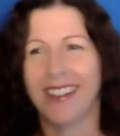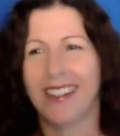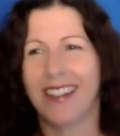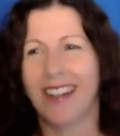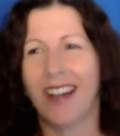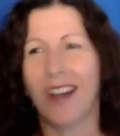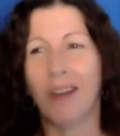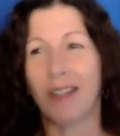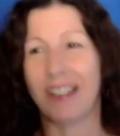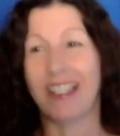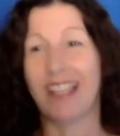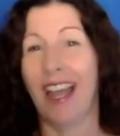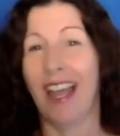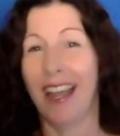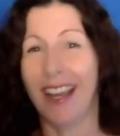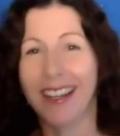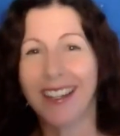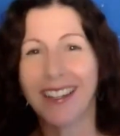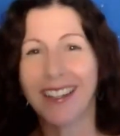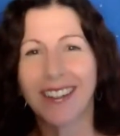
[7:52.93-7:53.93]
I would
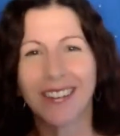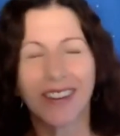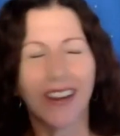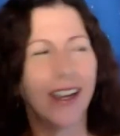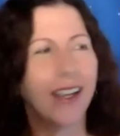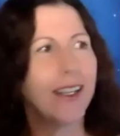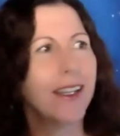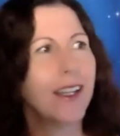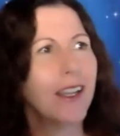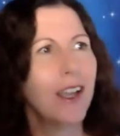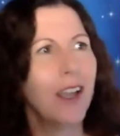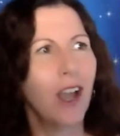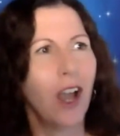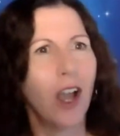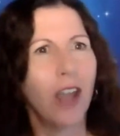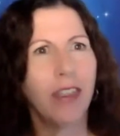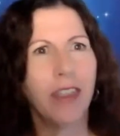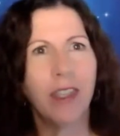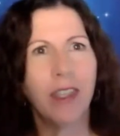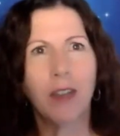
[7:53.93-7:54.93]
say, right?
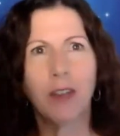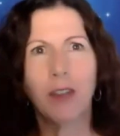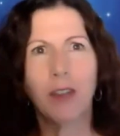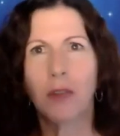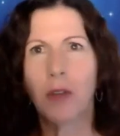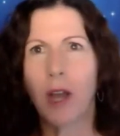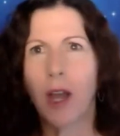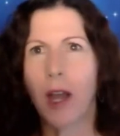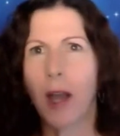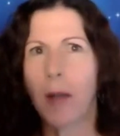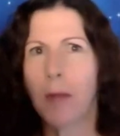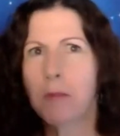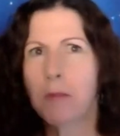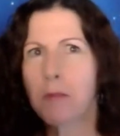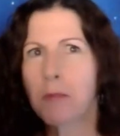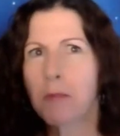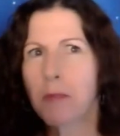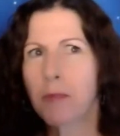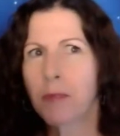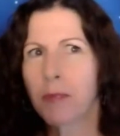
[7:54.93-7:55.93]
I think
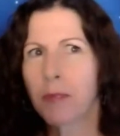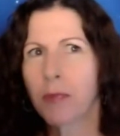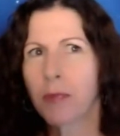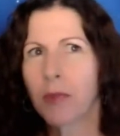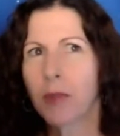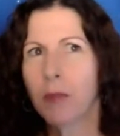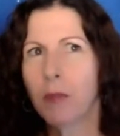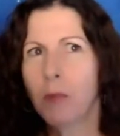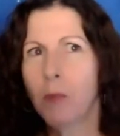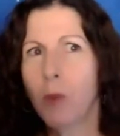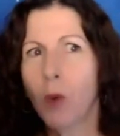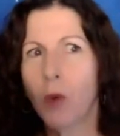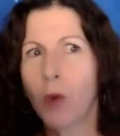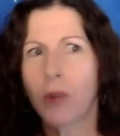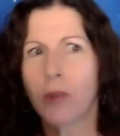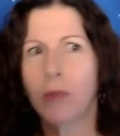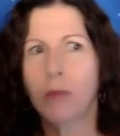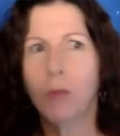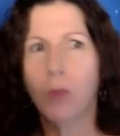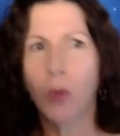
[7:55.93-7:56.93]
more
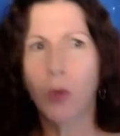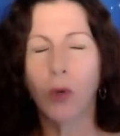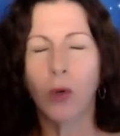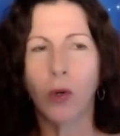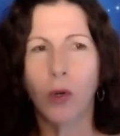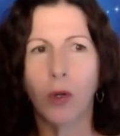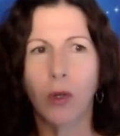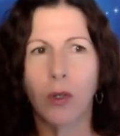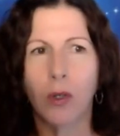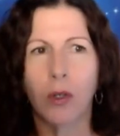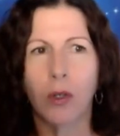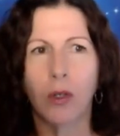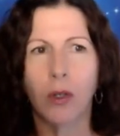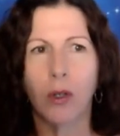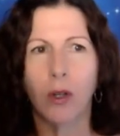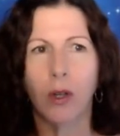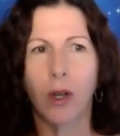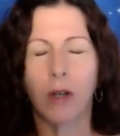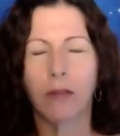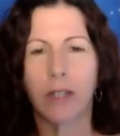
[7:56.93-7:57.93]
and more
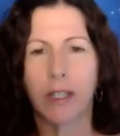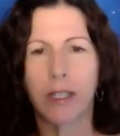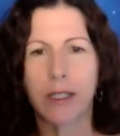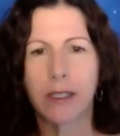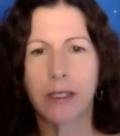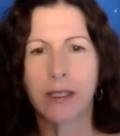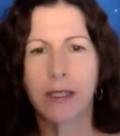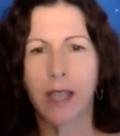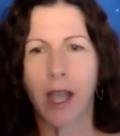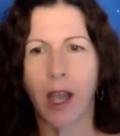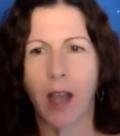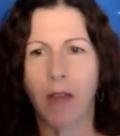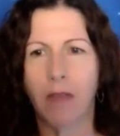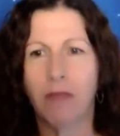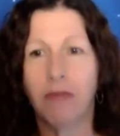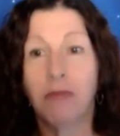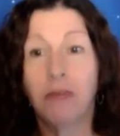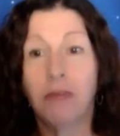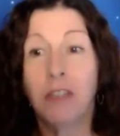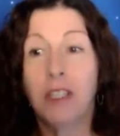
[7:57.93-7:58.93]
of us are
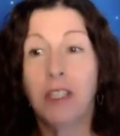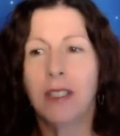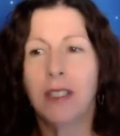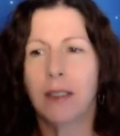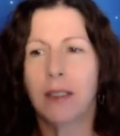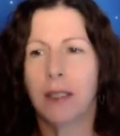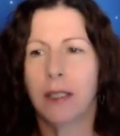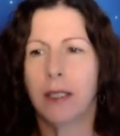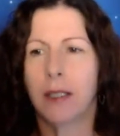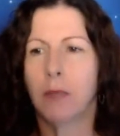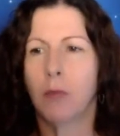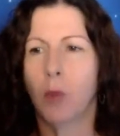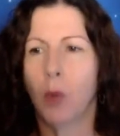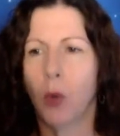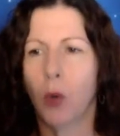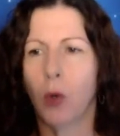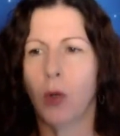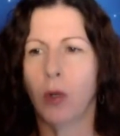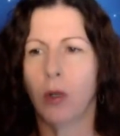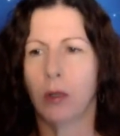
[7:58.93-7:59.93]
feeling
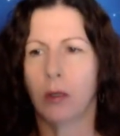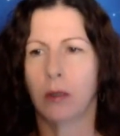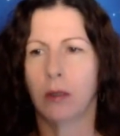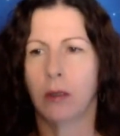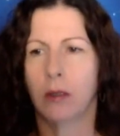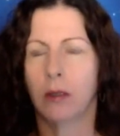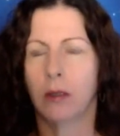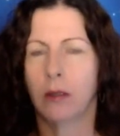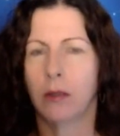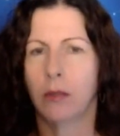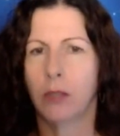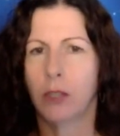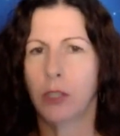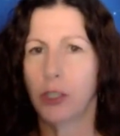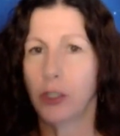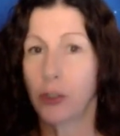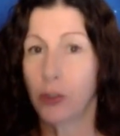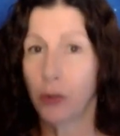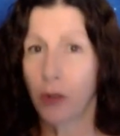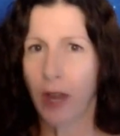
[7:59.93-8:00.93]
more, which
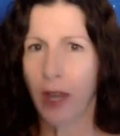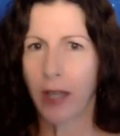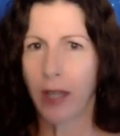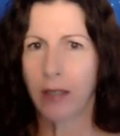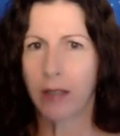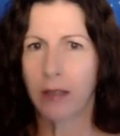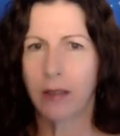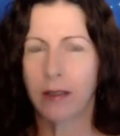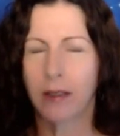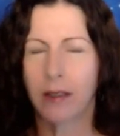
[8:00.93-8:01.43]
is great.